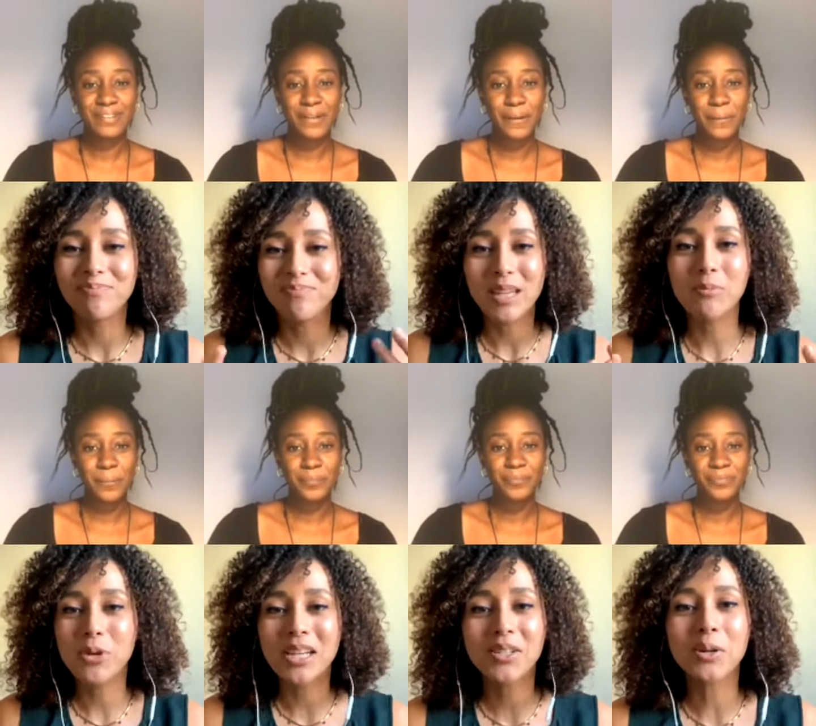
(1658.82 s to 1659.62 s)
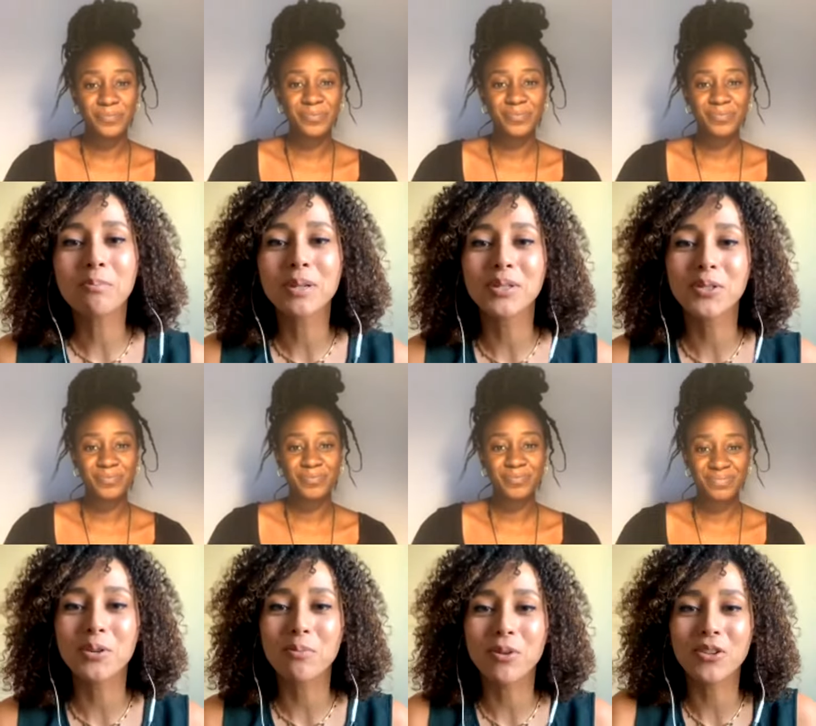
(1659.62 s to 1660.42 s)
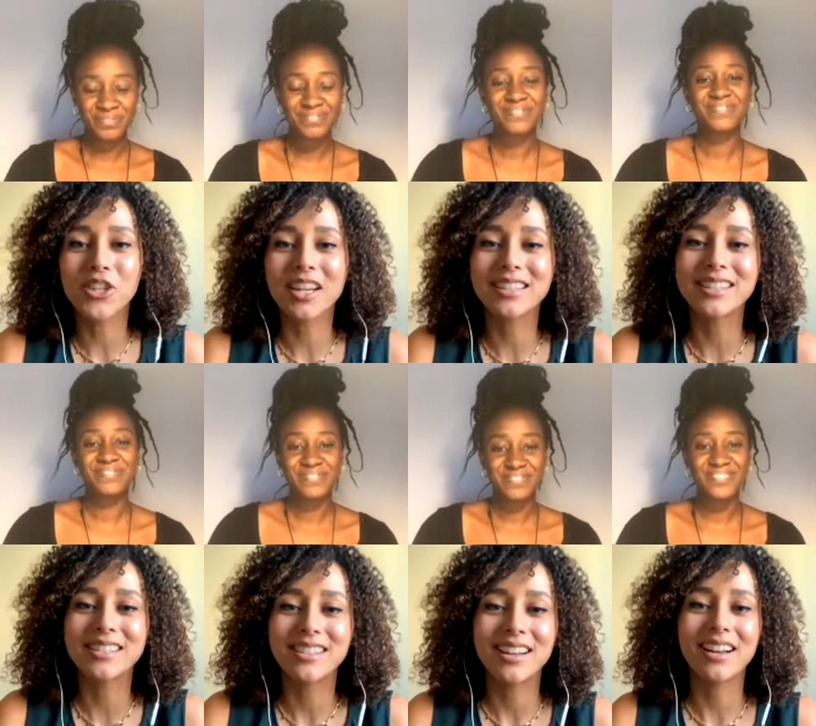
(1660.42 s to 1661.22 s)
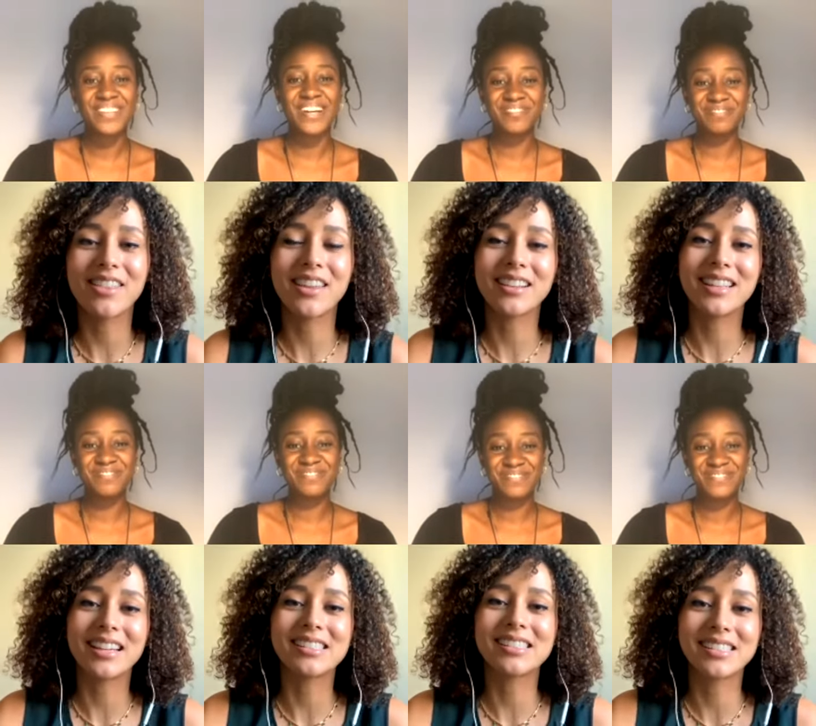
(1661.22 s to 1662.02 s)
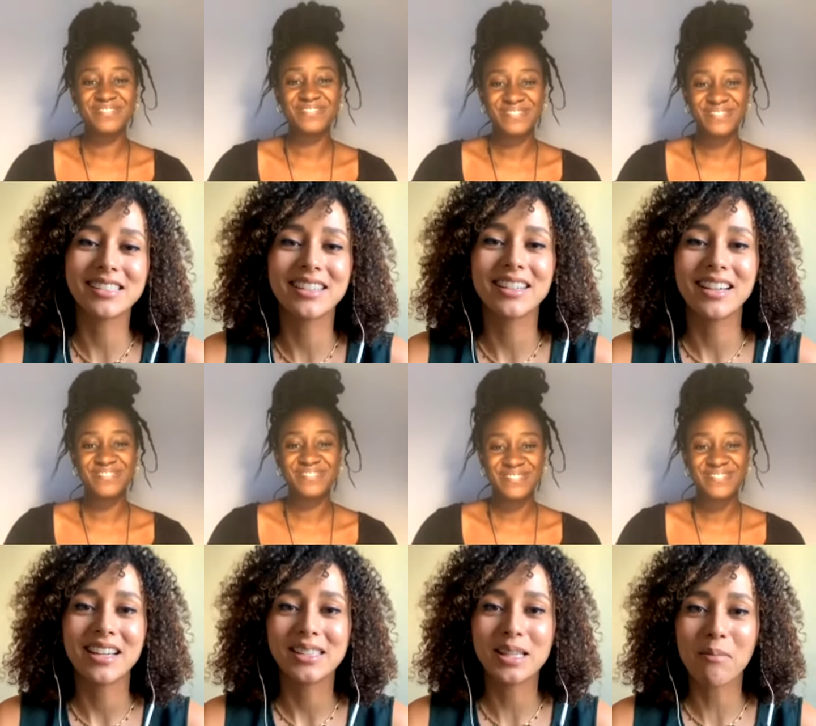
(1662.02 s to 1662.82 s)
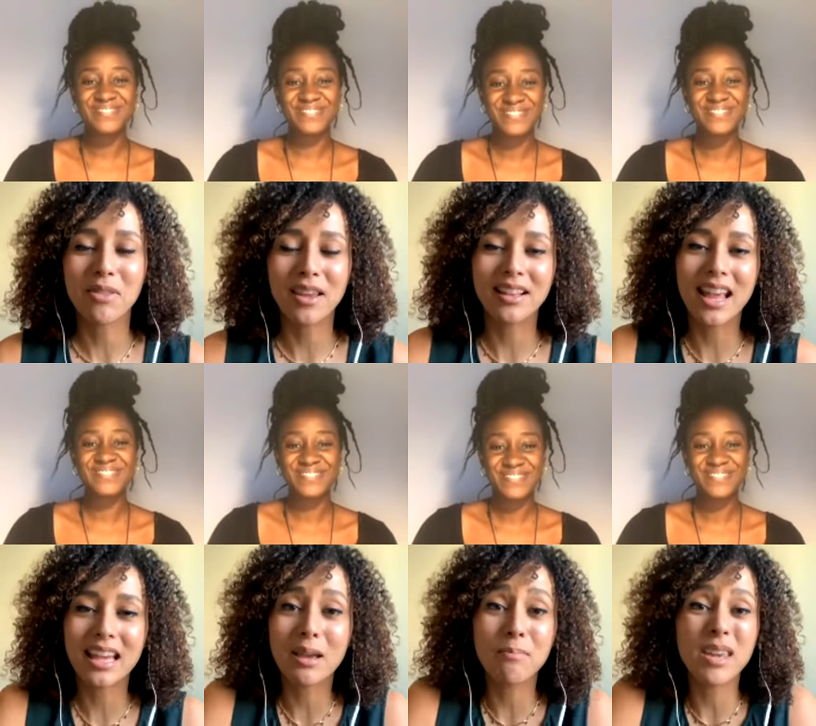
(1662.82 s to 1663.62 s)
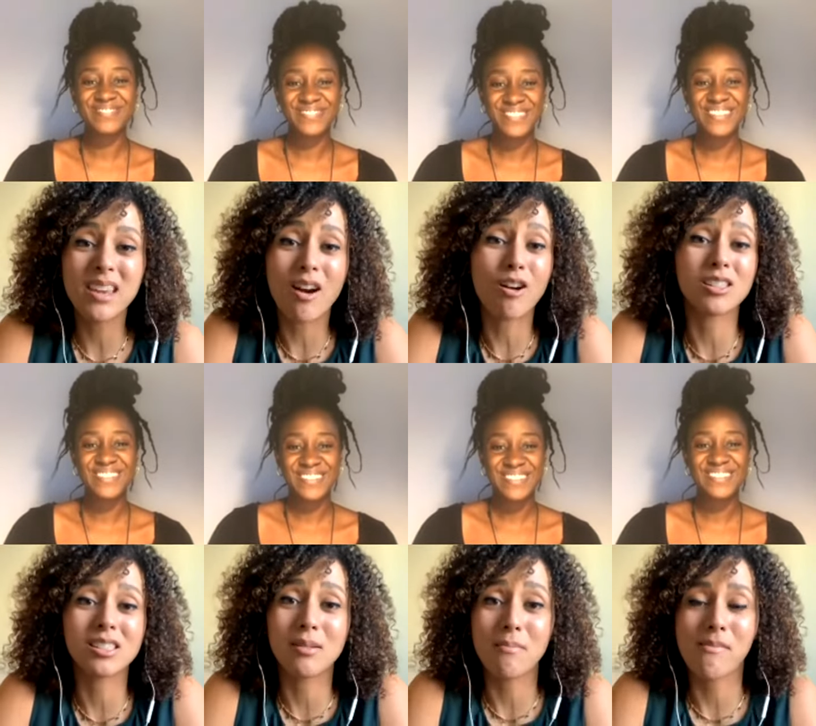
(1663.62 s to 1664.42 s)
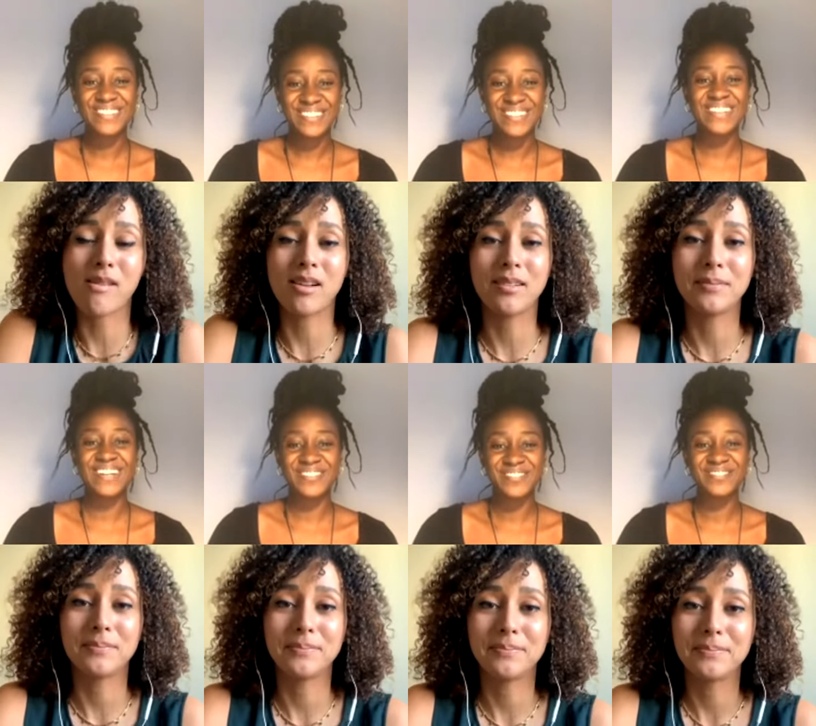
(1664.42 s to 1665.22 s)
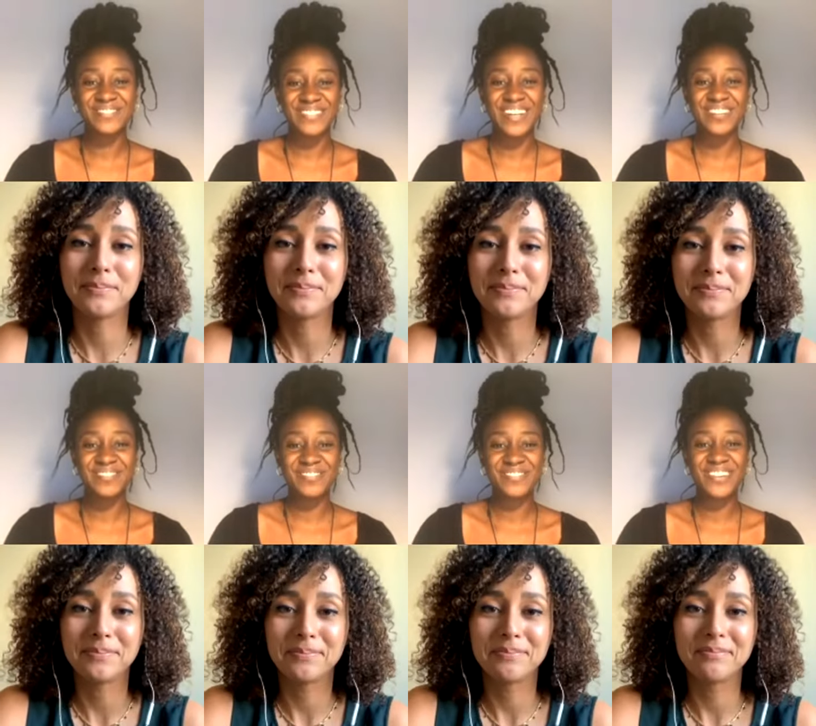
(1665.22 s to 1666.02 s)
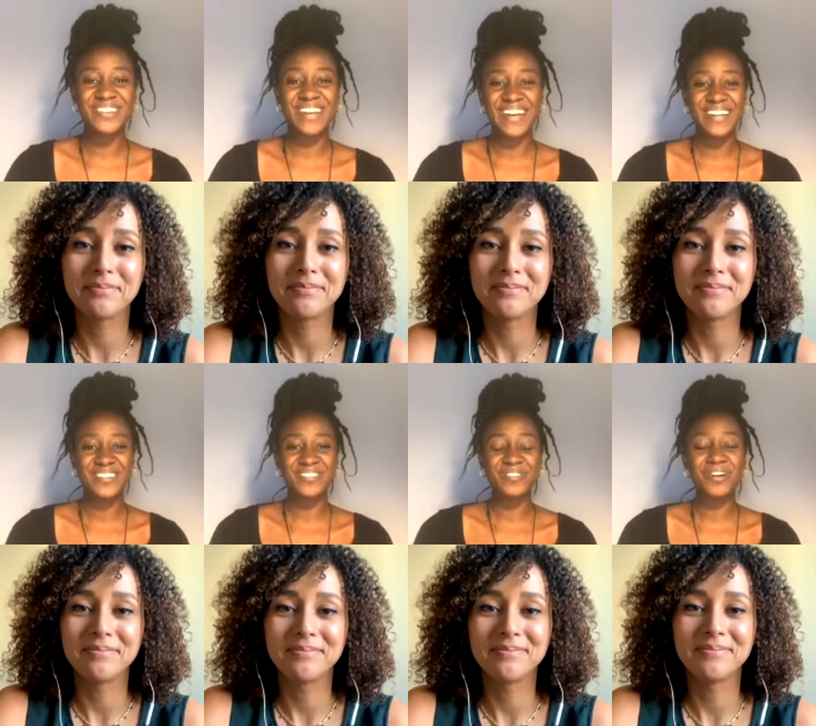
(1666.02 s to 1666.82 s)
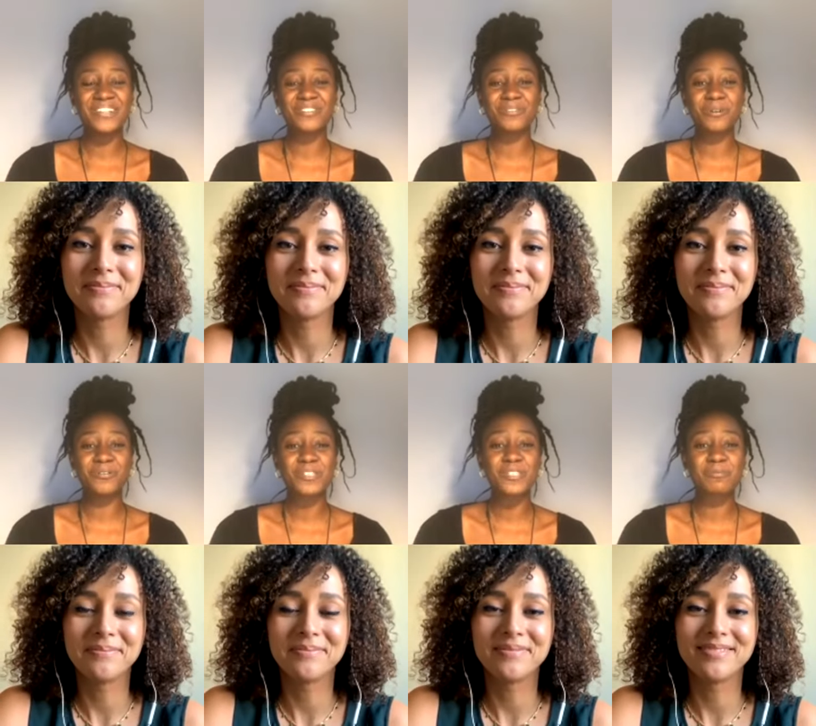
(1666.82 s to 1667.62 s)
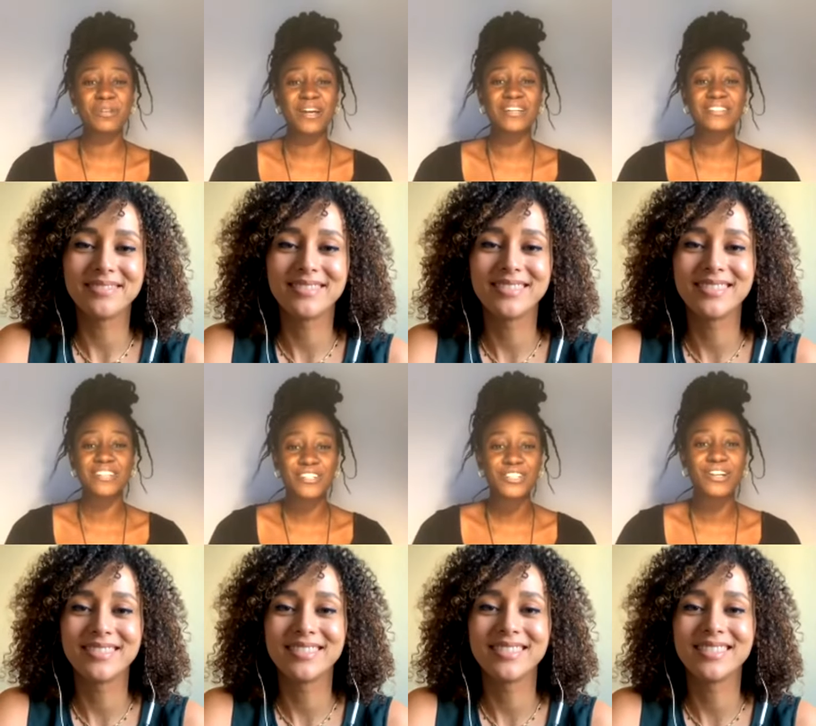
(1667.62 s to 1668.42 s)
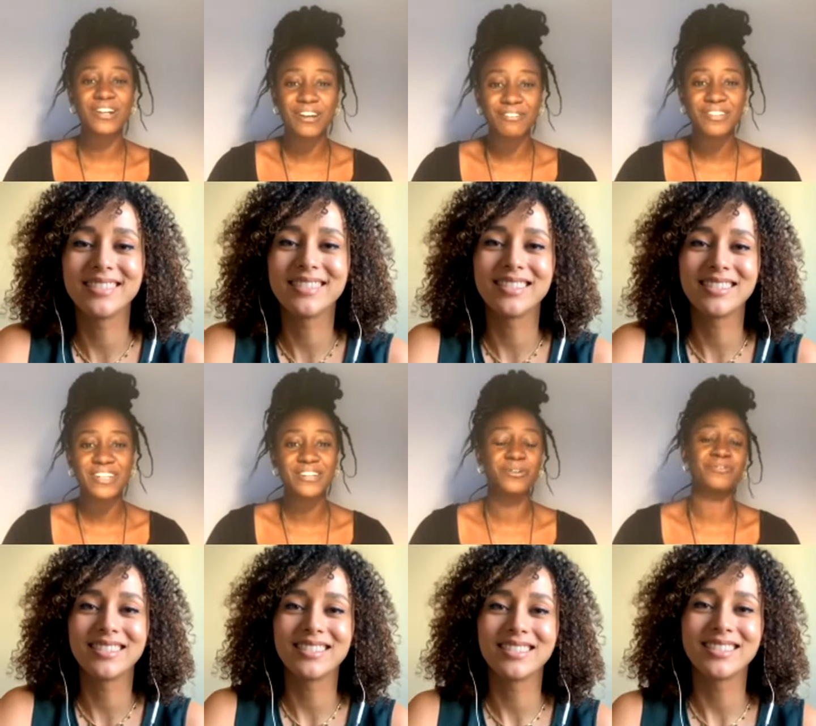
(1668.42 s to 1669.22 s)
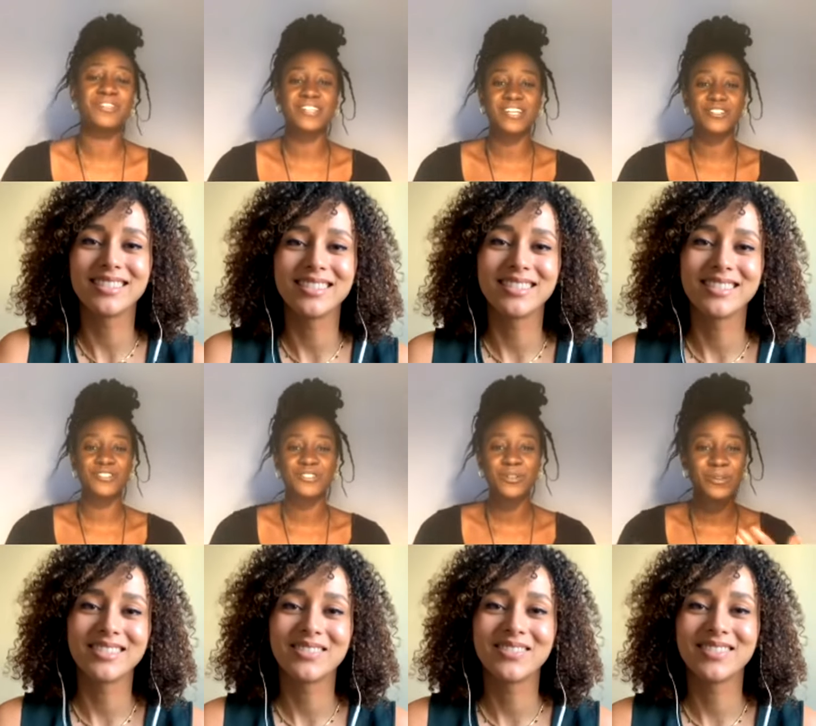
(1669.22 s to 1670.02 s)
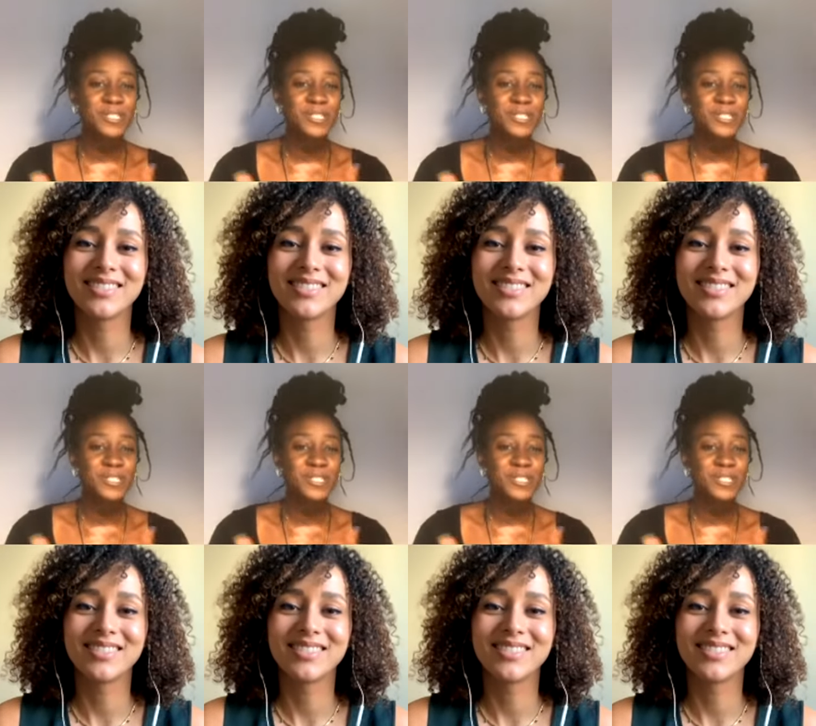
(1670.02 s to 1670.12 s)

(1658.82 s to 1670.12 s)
Speaker 1: embrace your personal projects i think yeah. that's something that can be awesome
Speaker 2: yeah yeah okay wonderful this has been like such a lovely conversation so